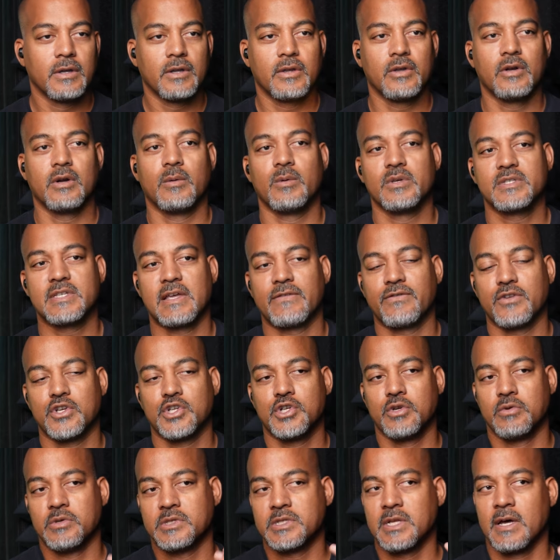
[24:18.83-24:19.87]
You'd almost have to
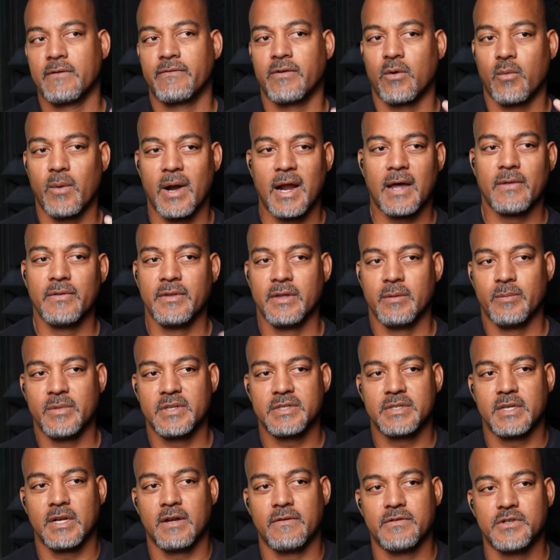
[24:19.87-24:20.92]
shoot stuff around them
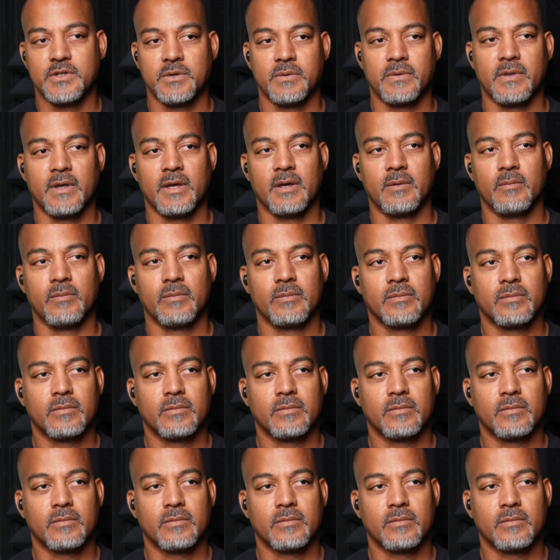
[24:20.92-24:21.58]
instead of shoot them.